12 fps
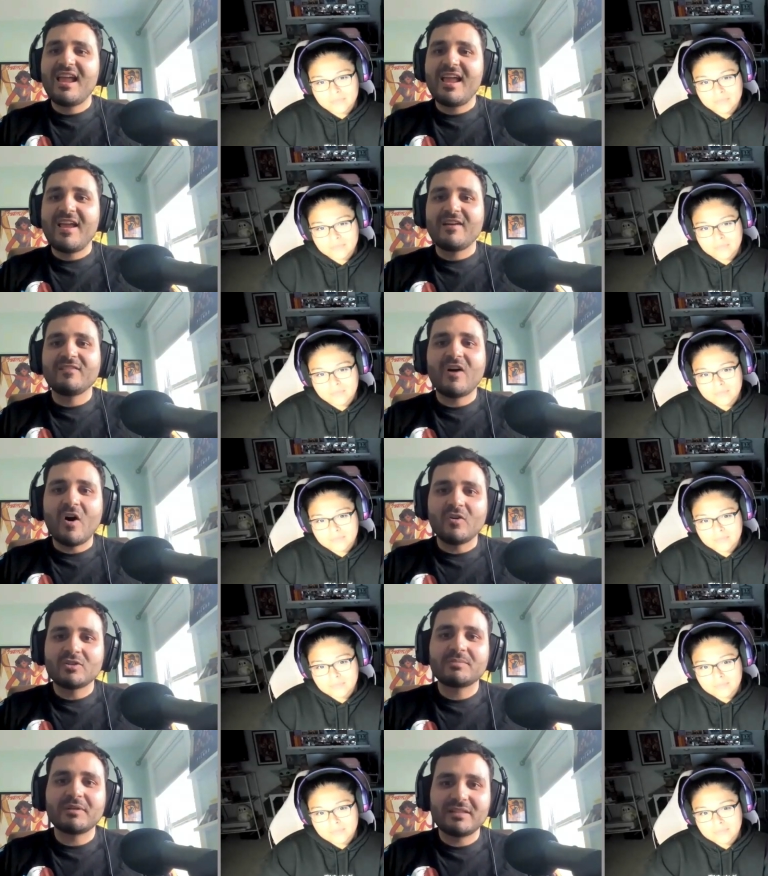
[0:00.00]
Speaker 1: It
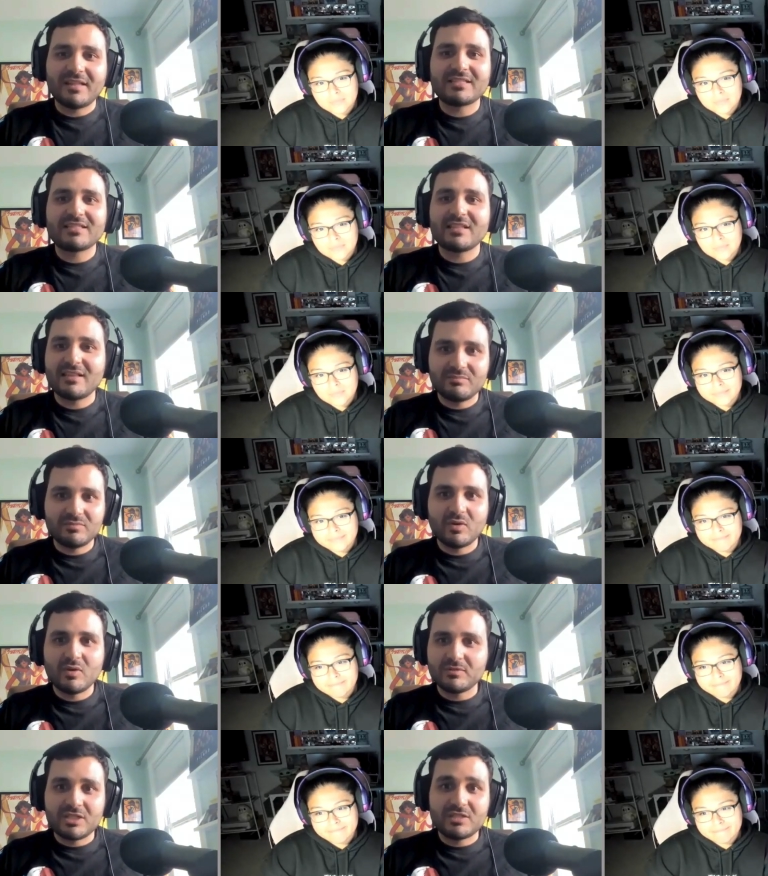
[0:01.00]
ultimately led to them
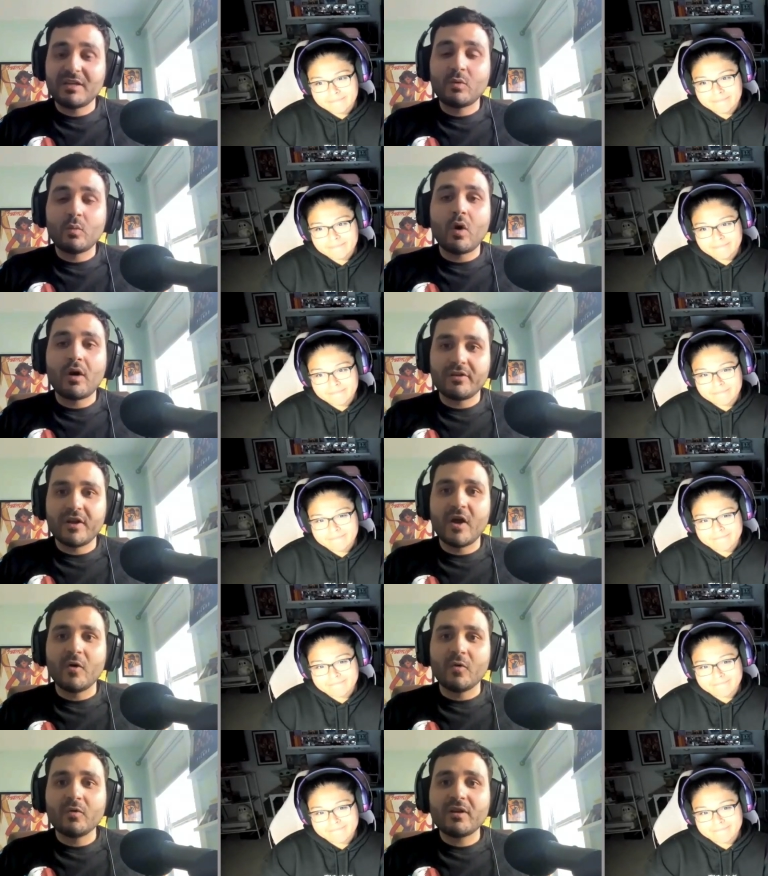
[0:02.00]
just being one
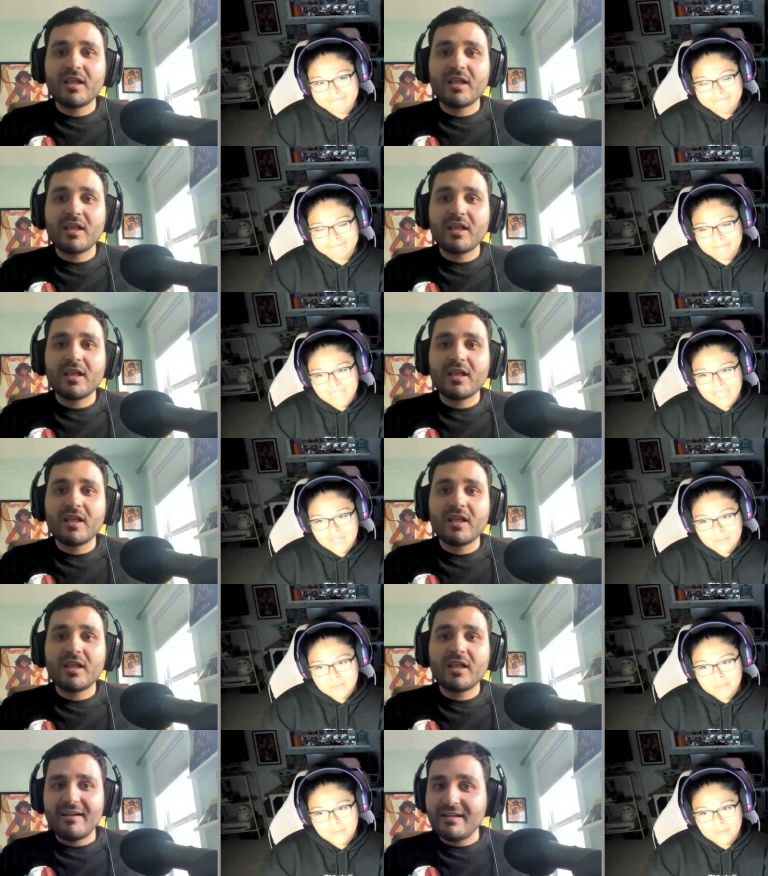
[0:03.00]
note, yeah. not
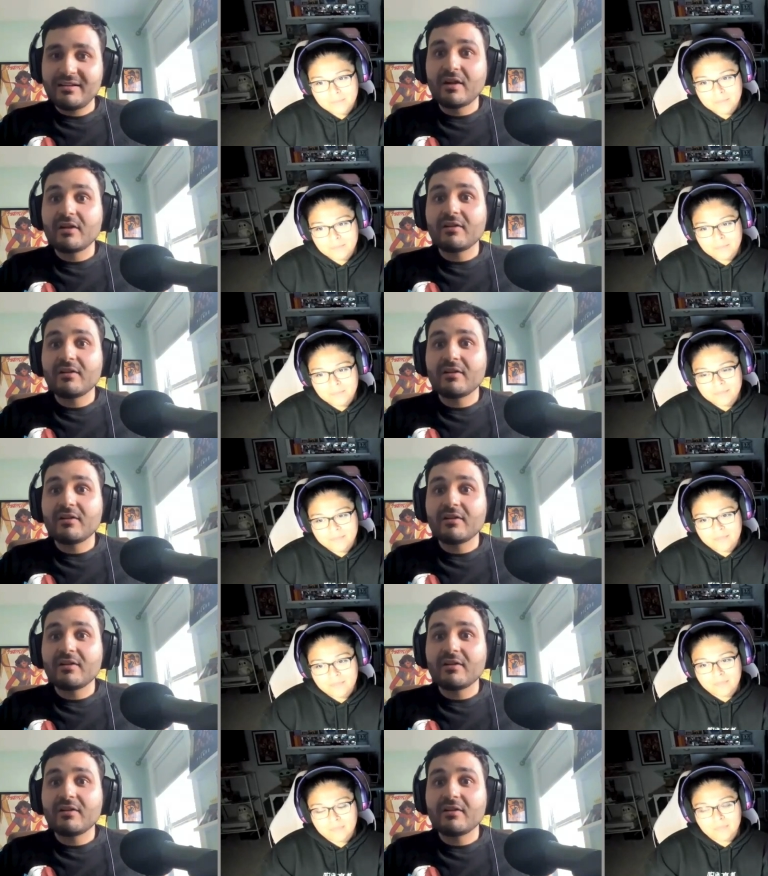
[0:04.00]
ha- none of them
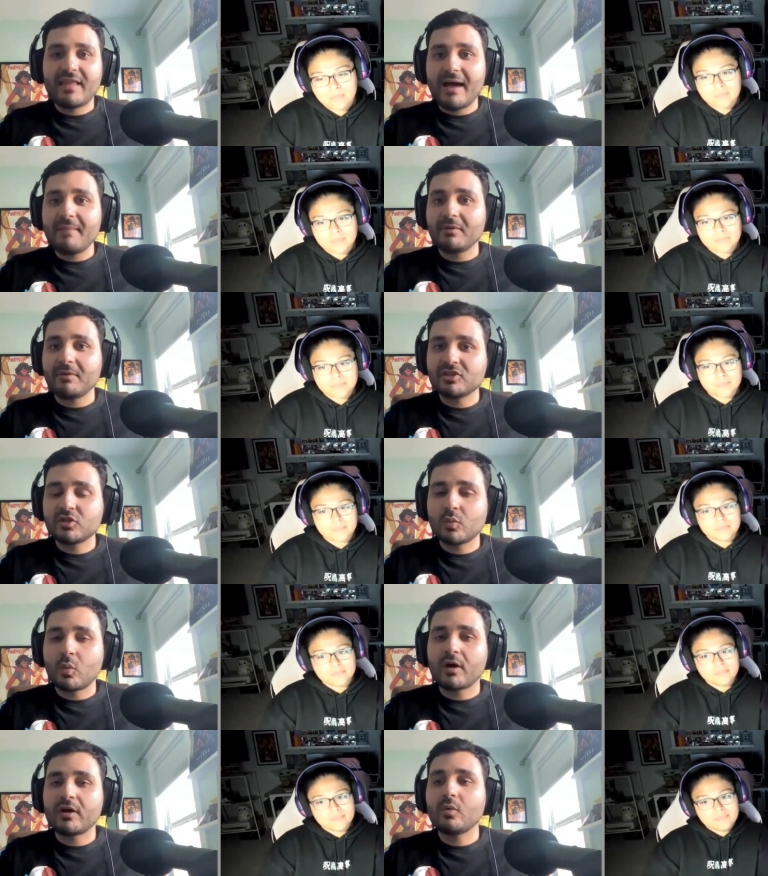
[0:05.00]
really having that much to
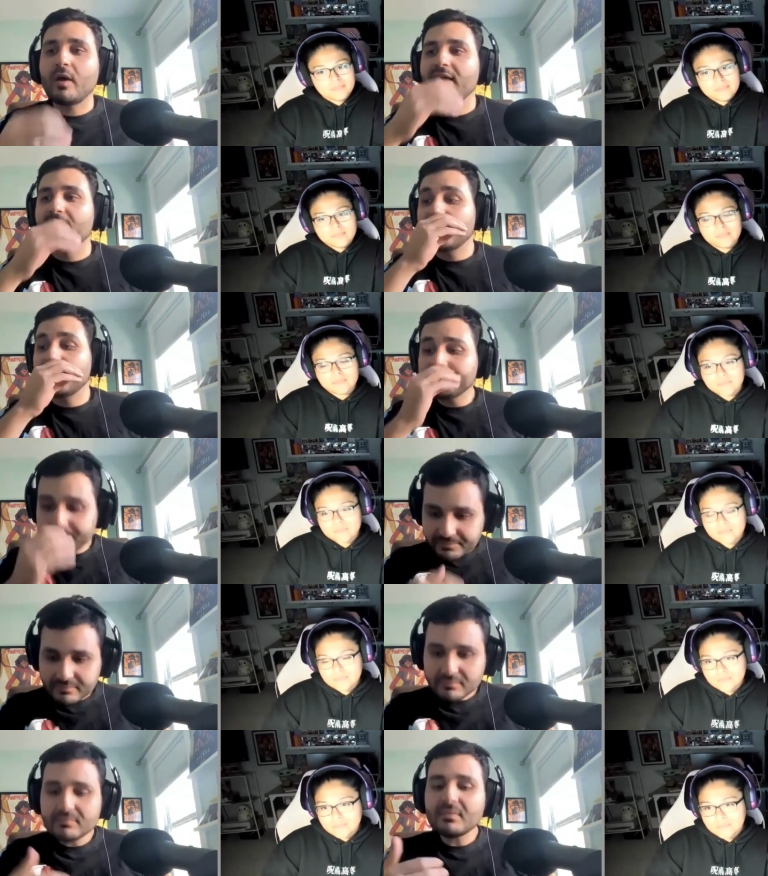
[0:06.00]
work with,
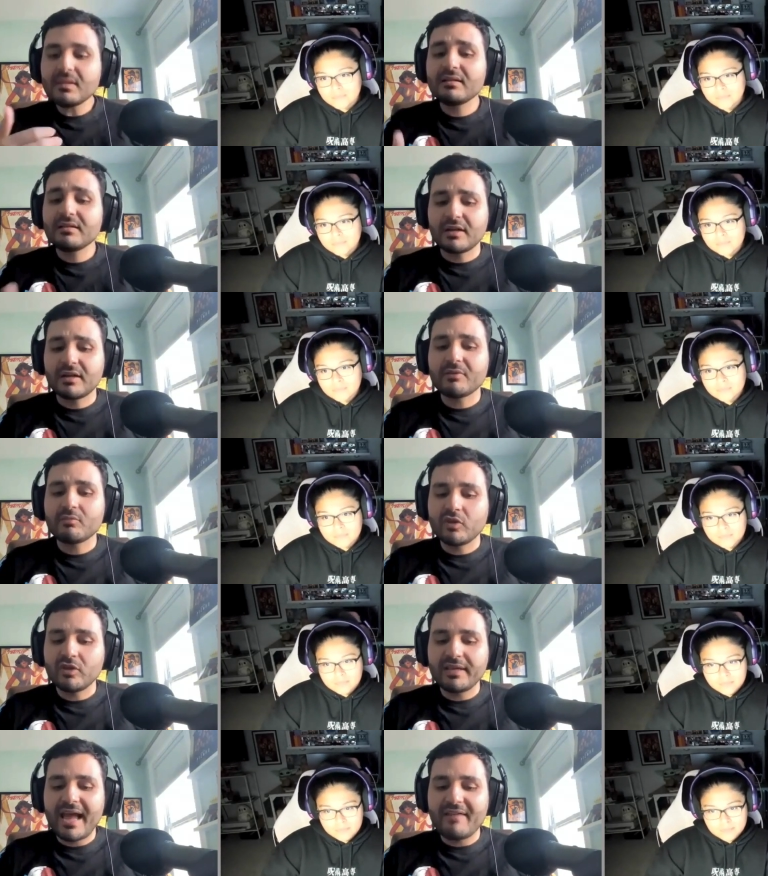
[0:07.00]
none of them
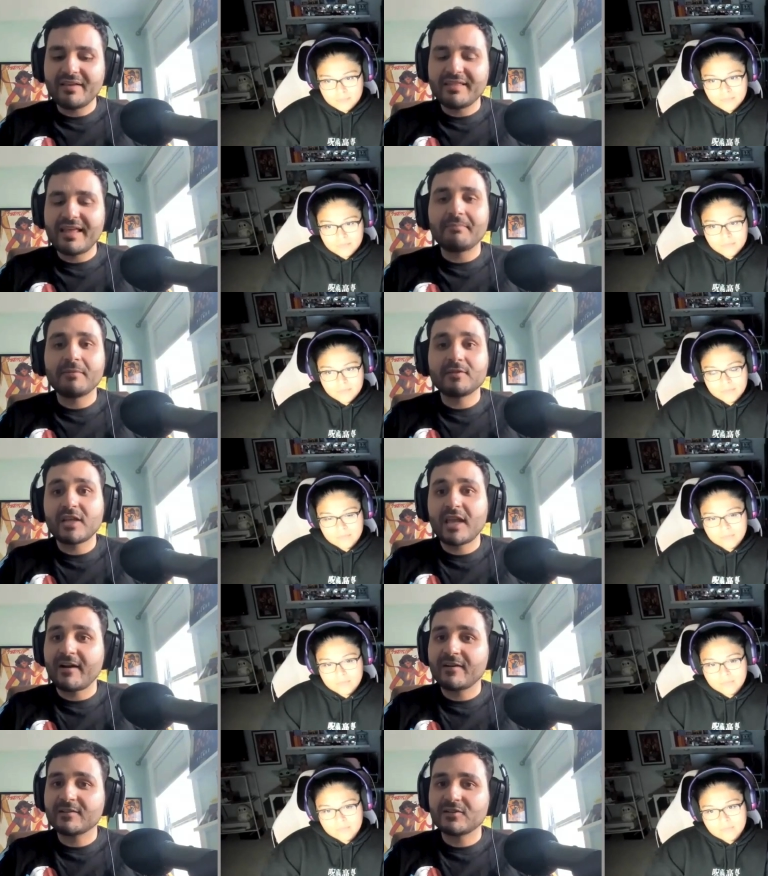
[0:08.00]
really having that much
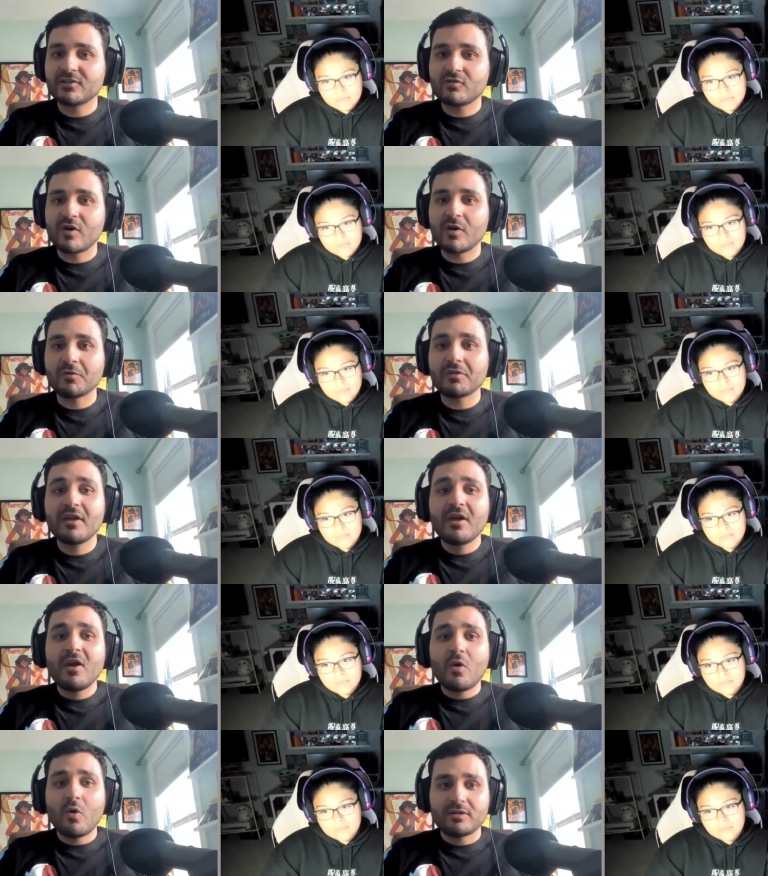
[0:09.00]
character growth
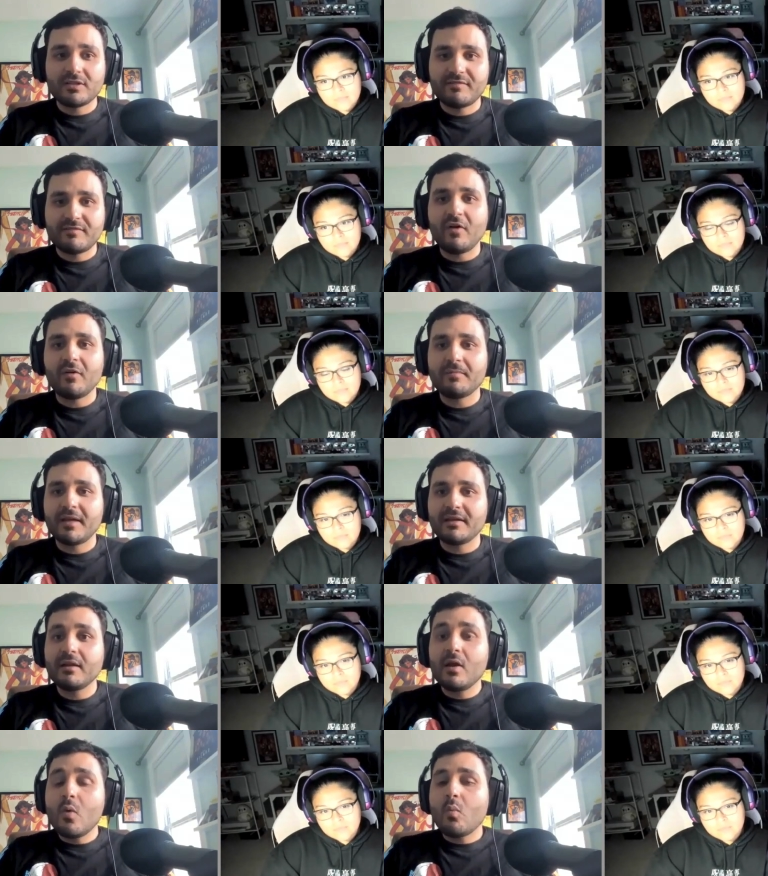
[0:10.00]
or development.
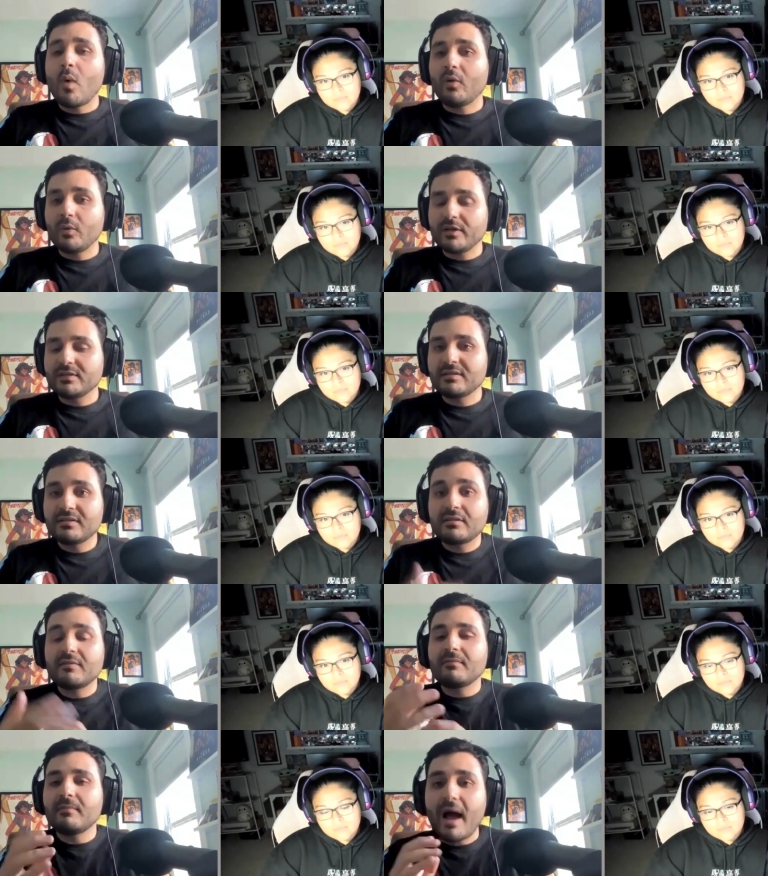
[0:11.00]
While we,
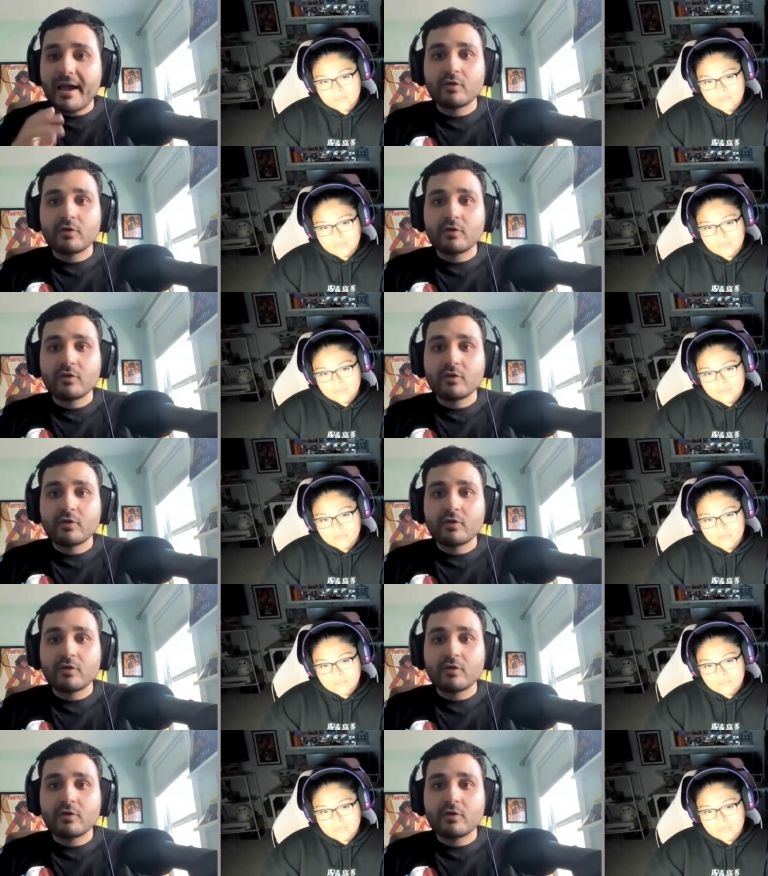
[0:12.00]
the I